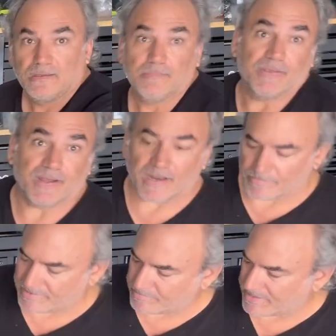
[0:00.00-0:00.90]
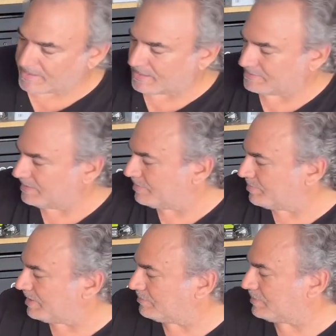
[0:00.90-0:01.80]
May not have been a bad idea,
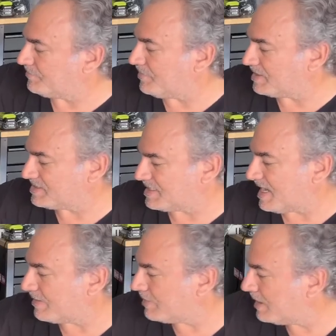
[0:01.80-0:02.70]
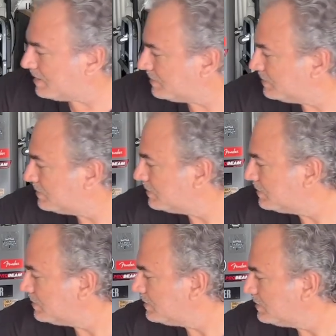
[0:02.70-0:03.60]
but what fun is that, right?
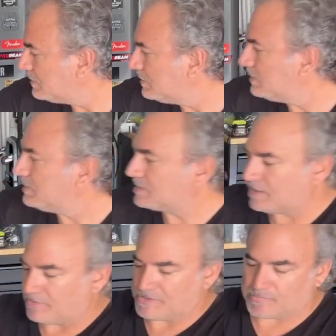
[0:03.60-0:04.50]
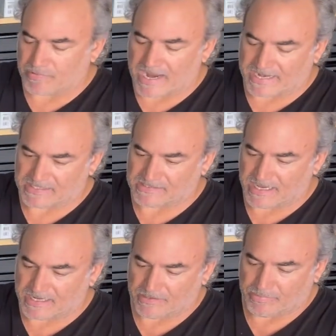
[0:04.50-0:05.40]
Let's get all these brackets
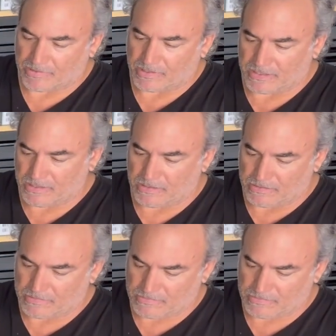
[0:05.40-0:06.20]
taken apart here.